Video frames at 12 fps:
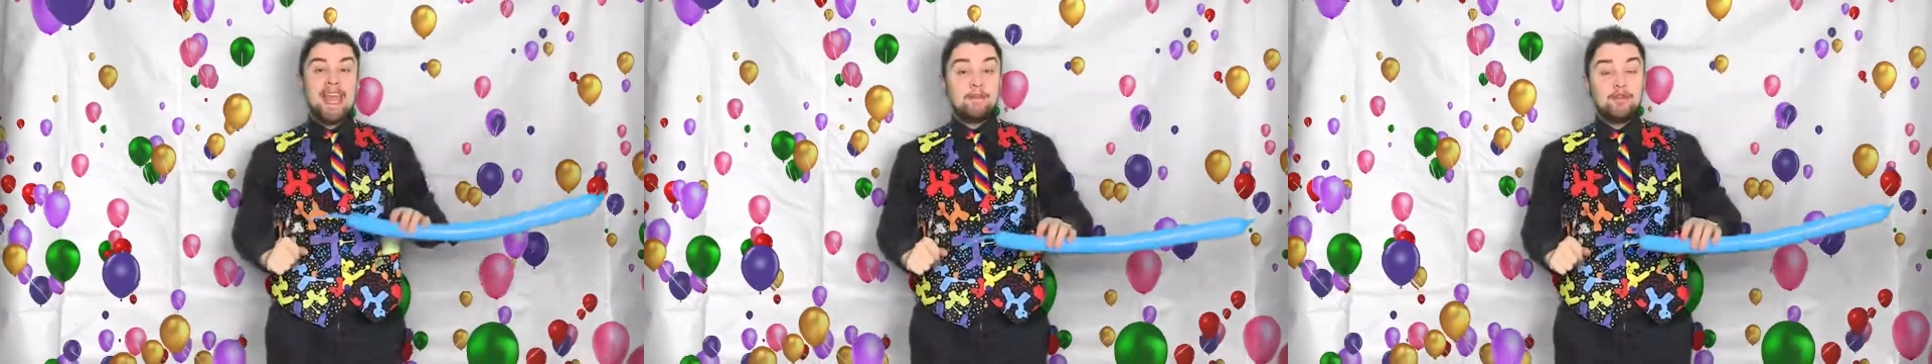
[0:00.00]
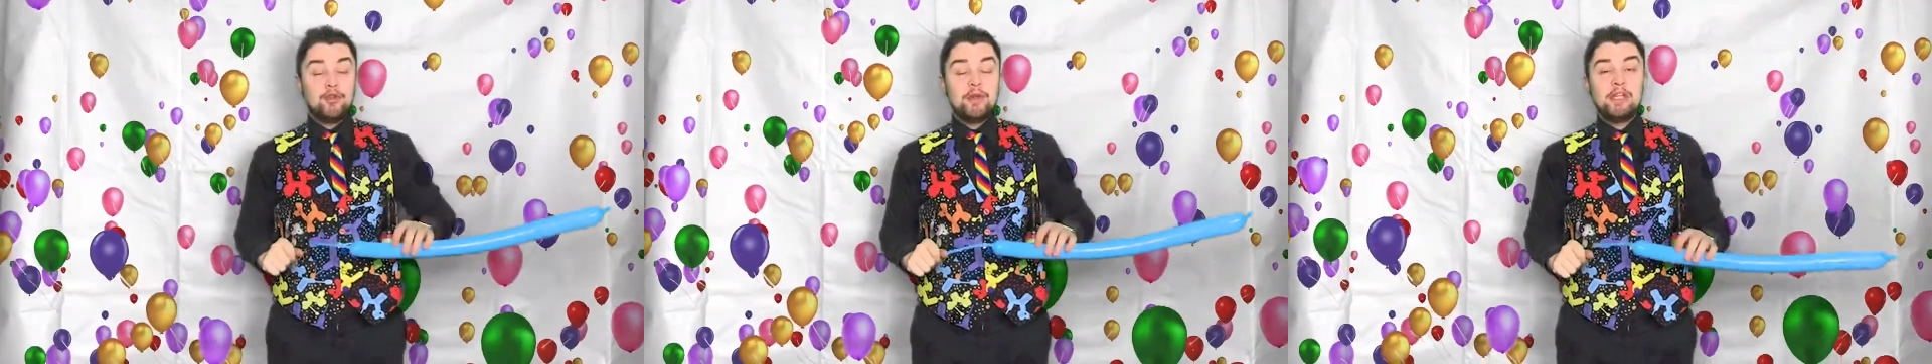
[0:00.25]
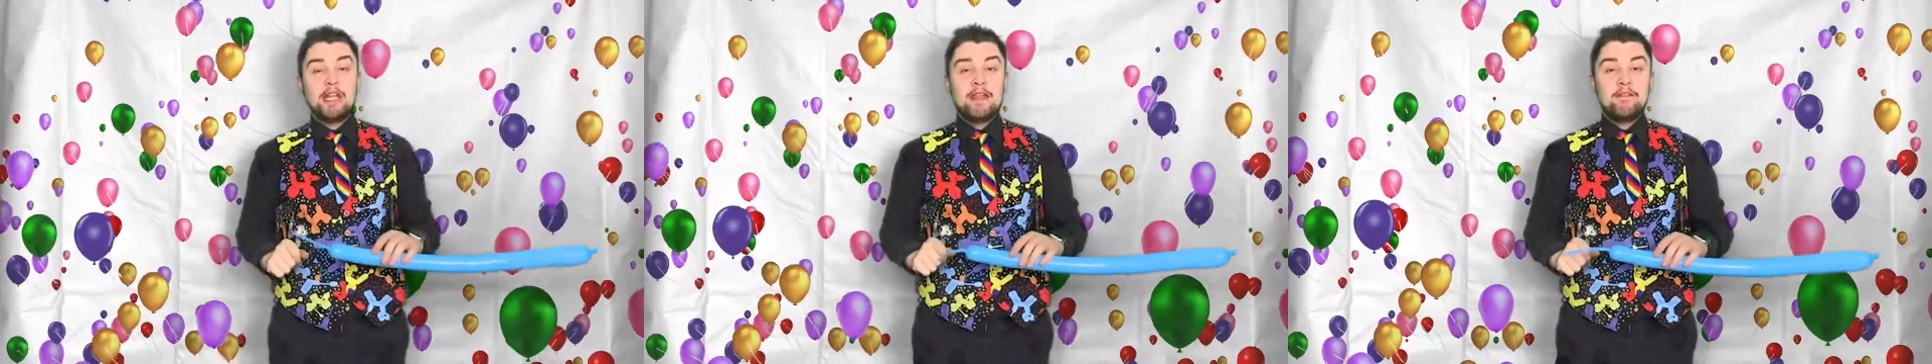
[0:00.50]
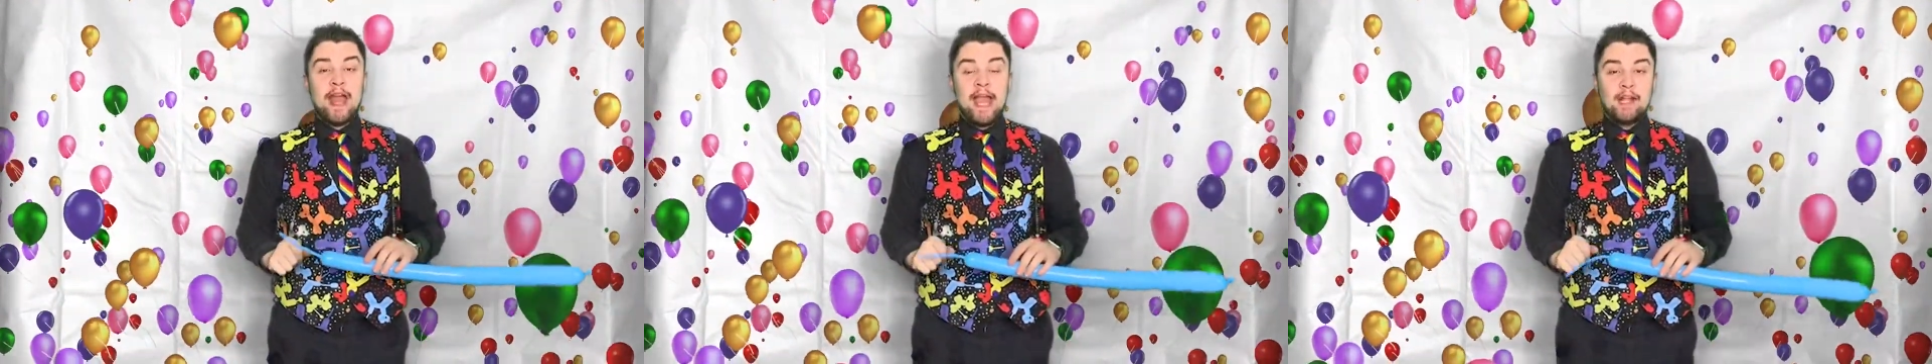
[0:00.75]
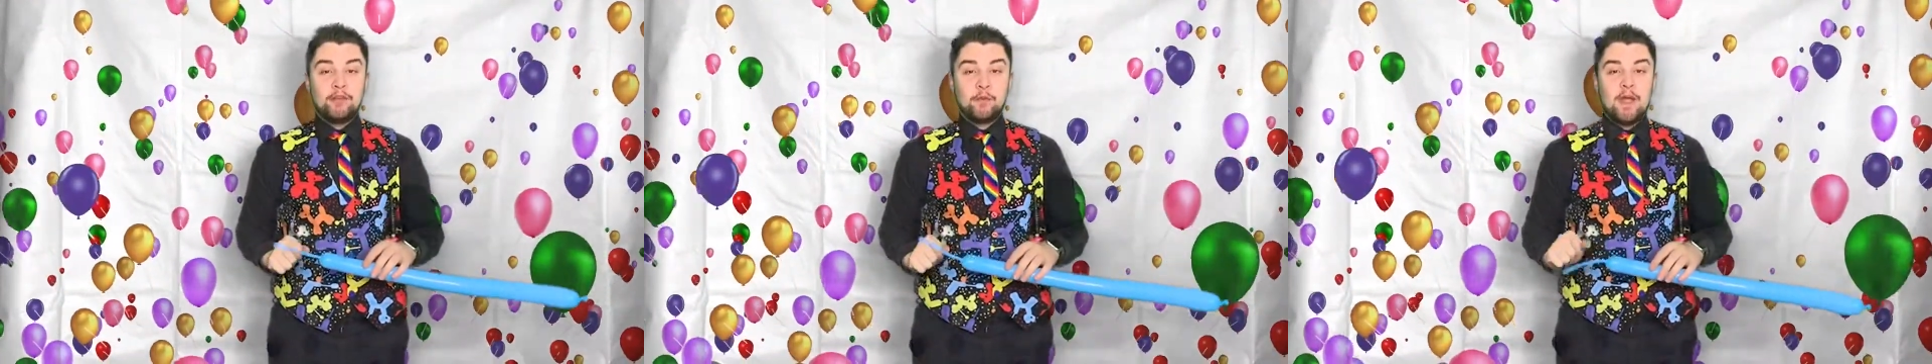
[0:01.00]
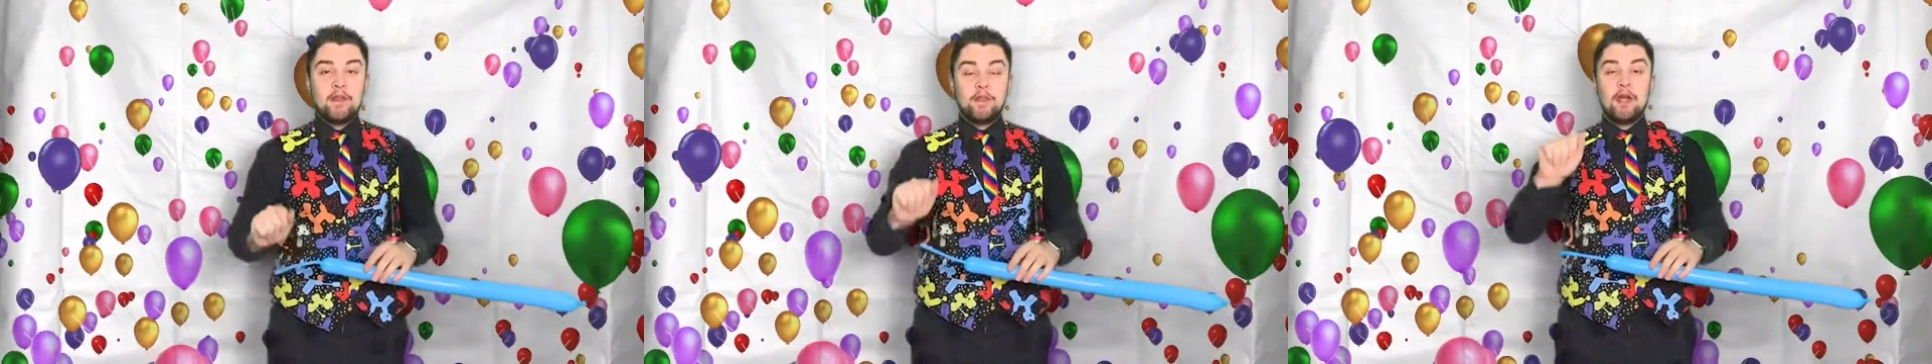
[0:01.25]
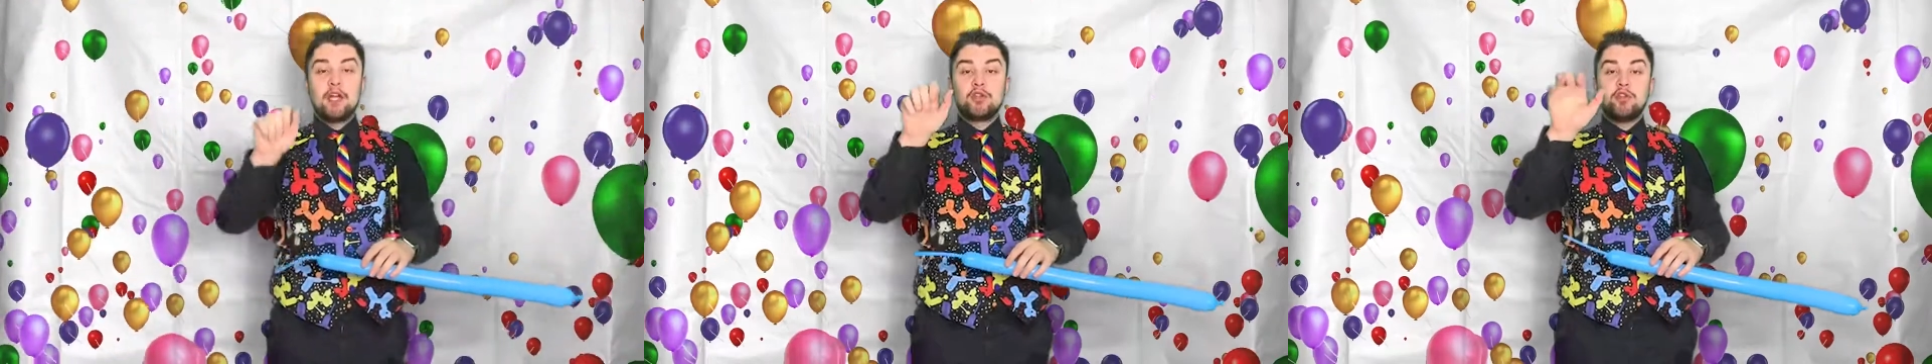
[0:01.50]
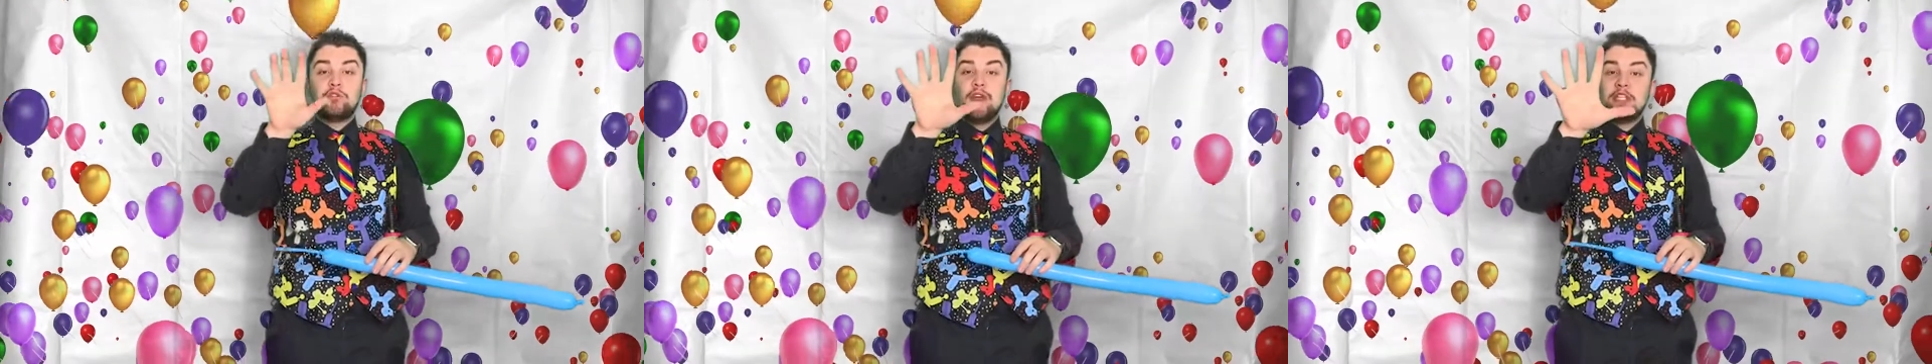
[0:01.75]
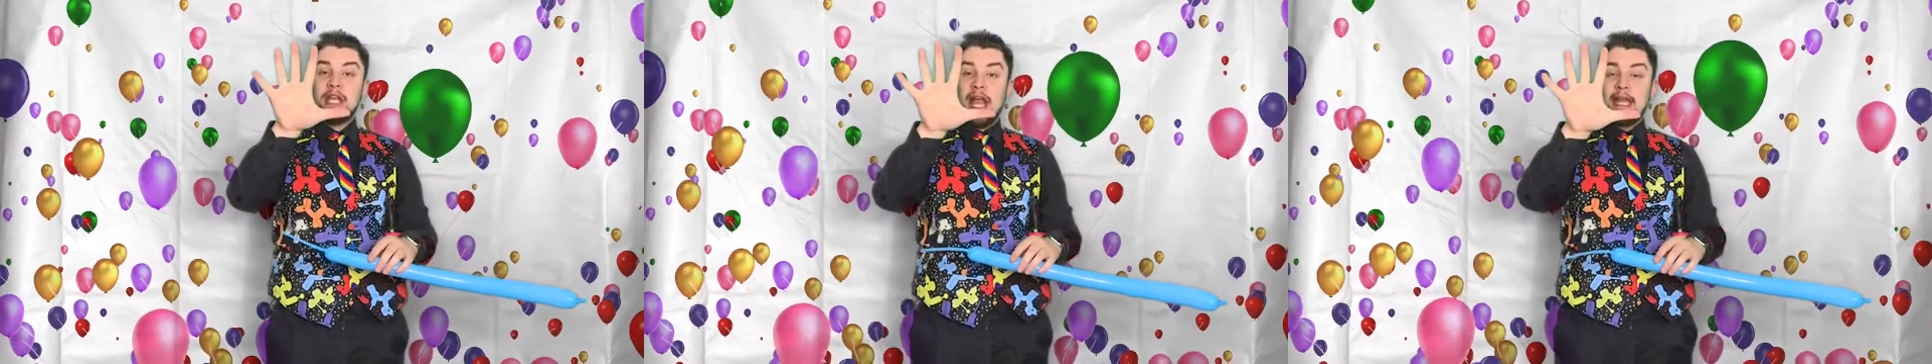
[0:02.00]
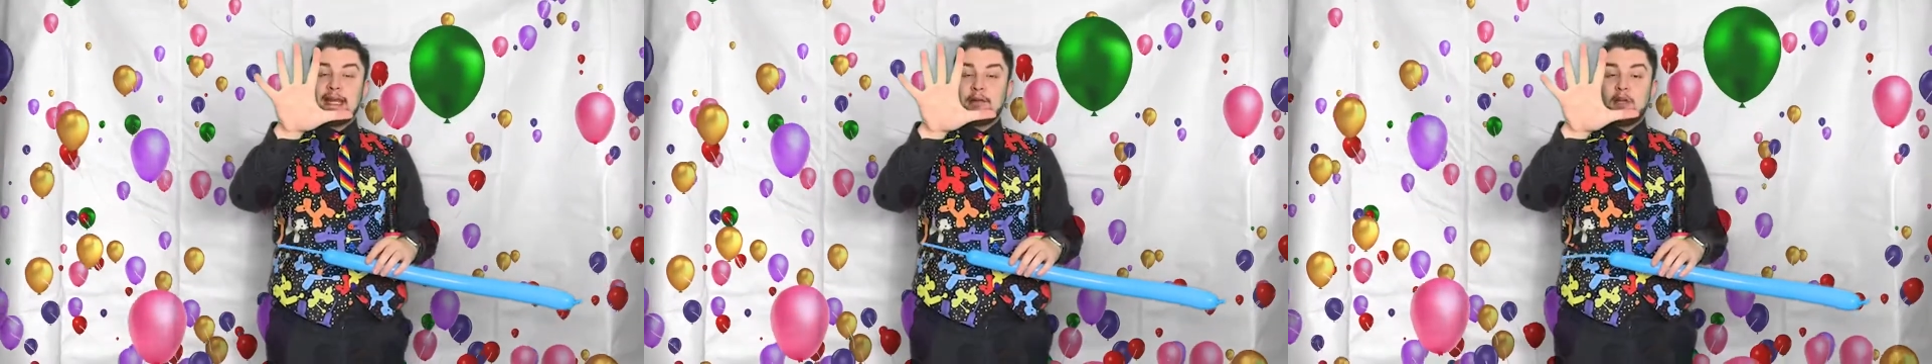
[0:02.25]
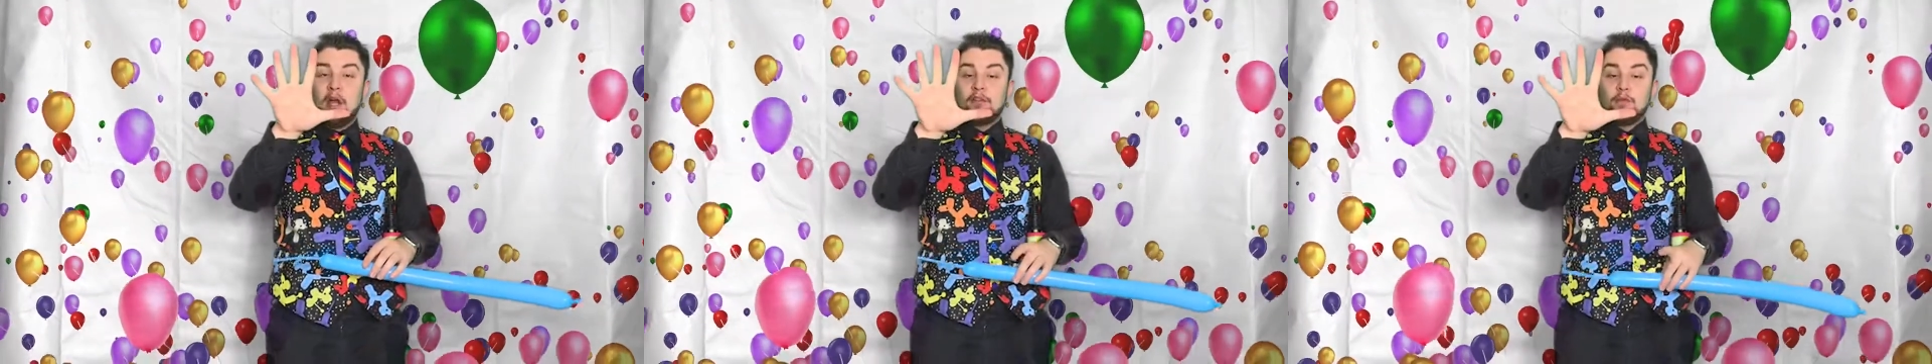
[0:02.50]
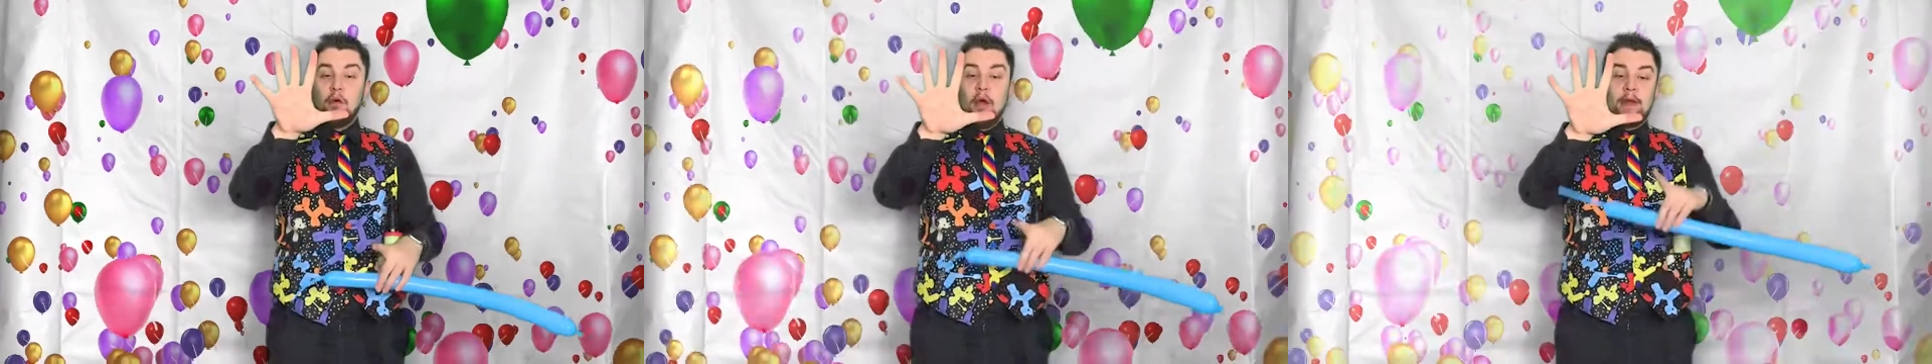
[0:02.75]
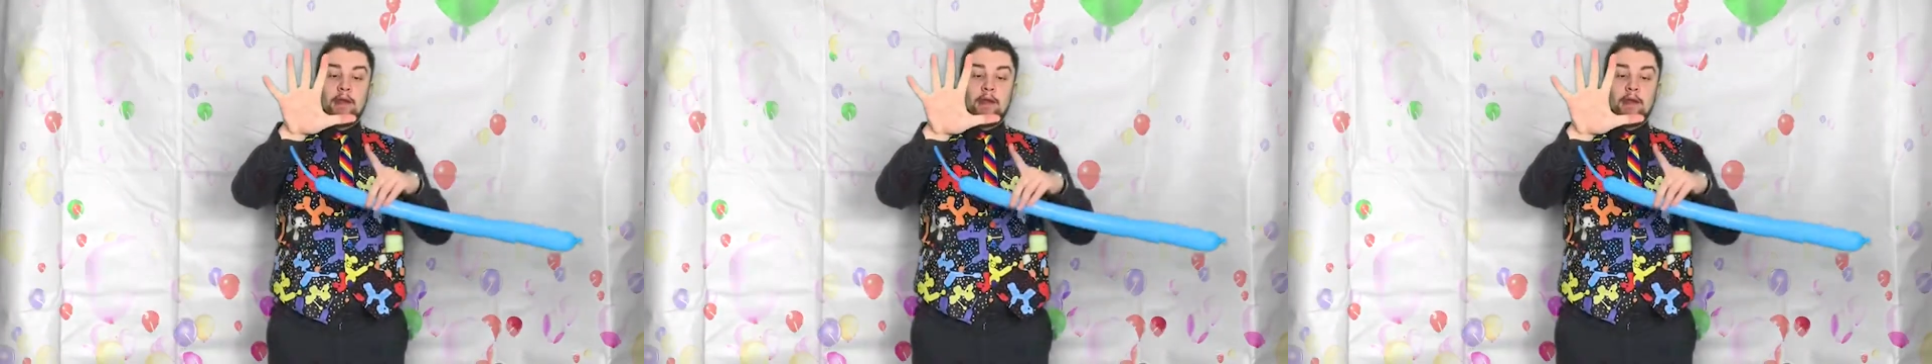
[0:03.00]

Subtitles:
If you do need to leave a hand's width, you stretch your hand out nice and wide,